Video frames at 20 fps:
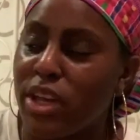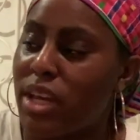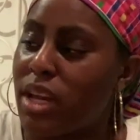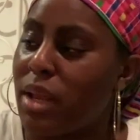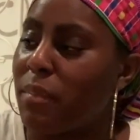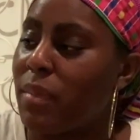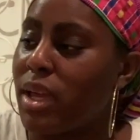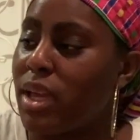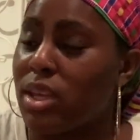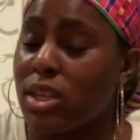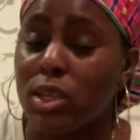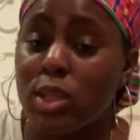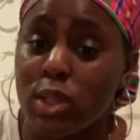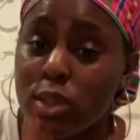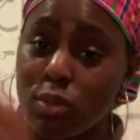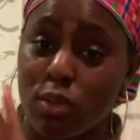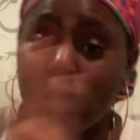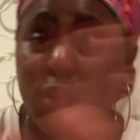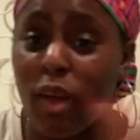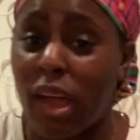And I'm like,
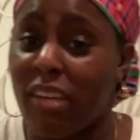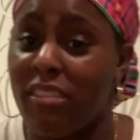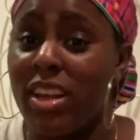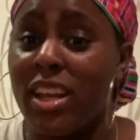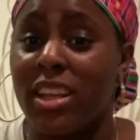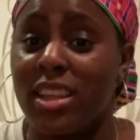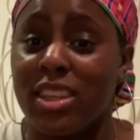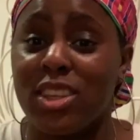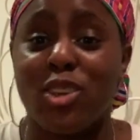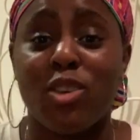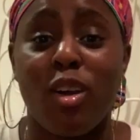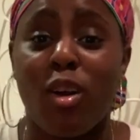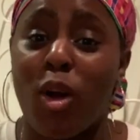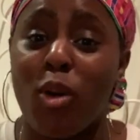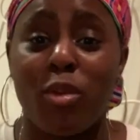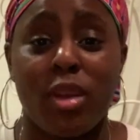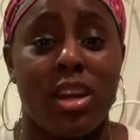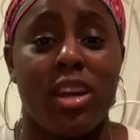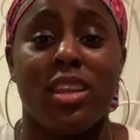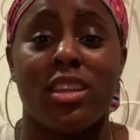you don't
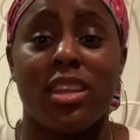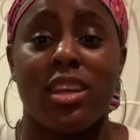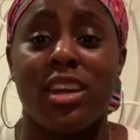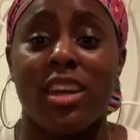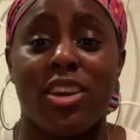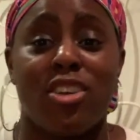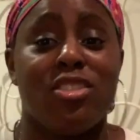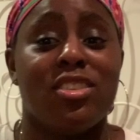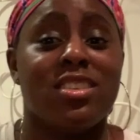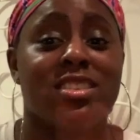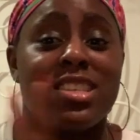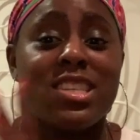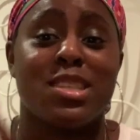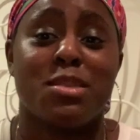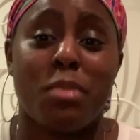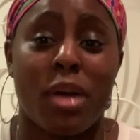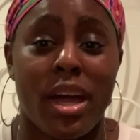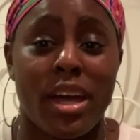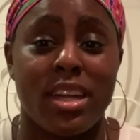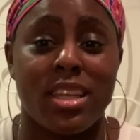own anything here, this is
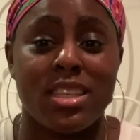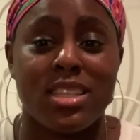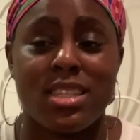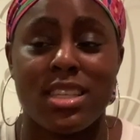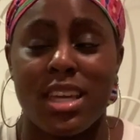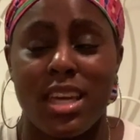mine.